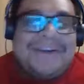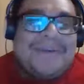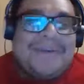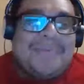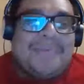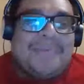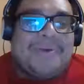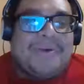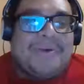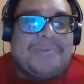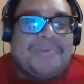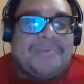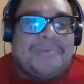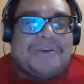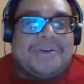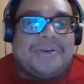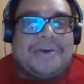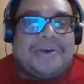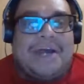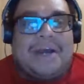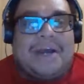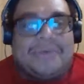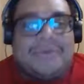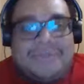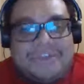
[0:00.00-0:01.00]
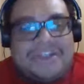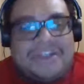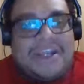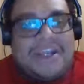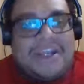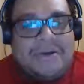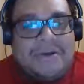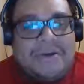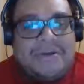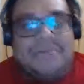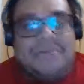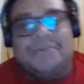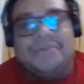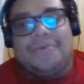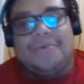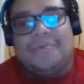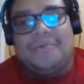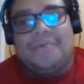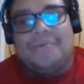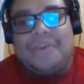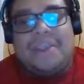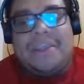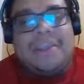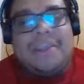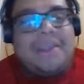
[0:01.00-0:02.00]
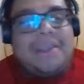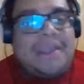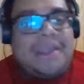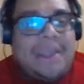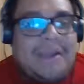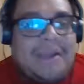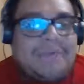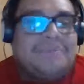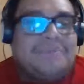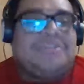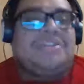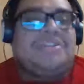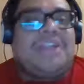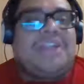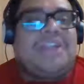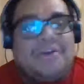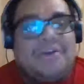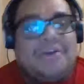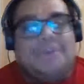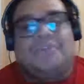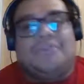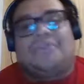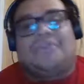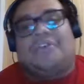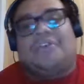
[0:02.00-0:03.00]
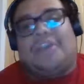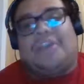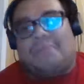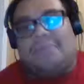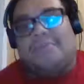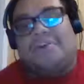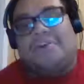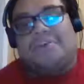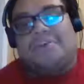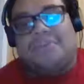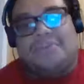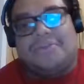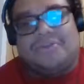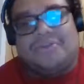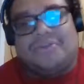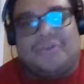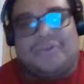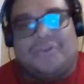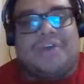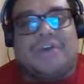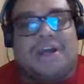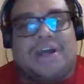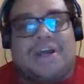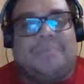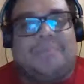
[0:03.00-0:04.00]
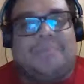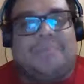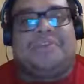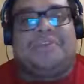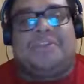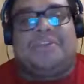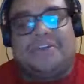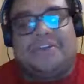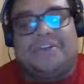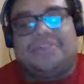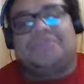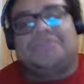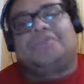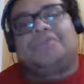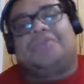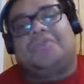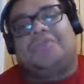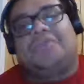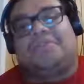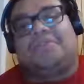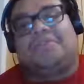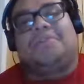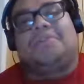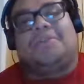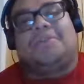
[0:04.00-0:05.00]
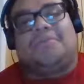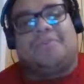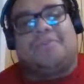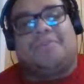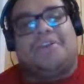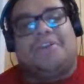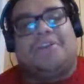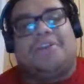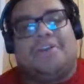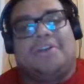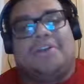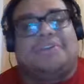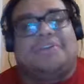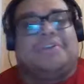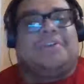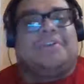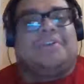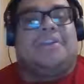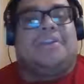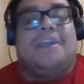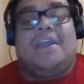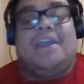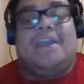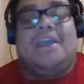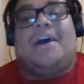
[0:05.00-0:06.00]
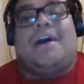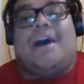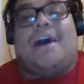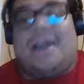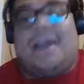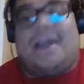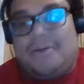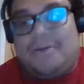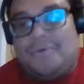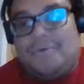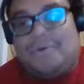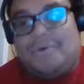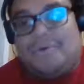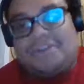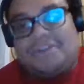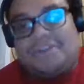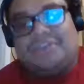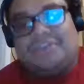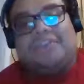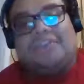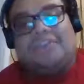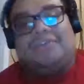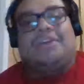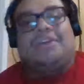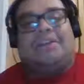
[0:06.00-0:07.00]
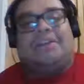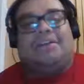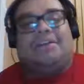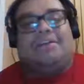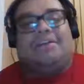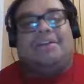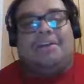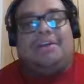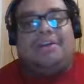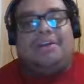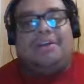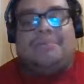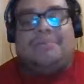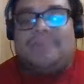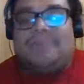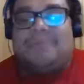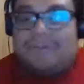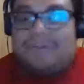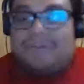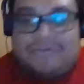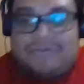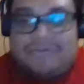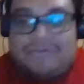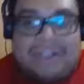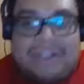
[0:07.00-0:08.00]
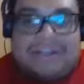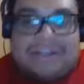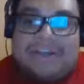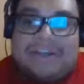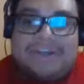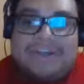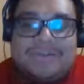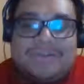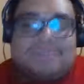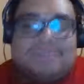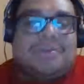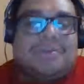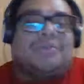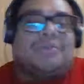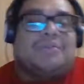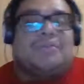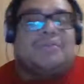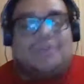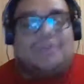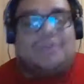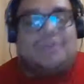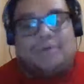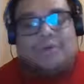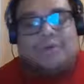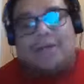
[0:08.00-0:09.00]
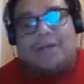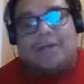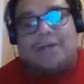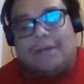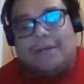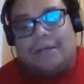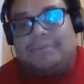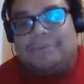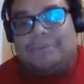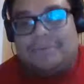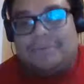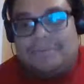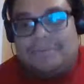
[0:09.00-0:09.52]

but Bill, how dare you? How dare you say that Mirko Cro Cop didn't deserve to beat Roy Nelson? I didn't watch this fight, but the fact that he's Mirko Cro Cop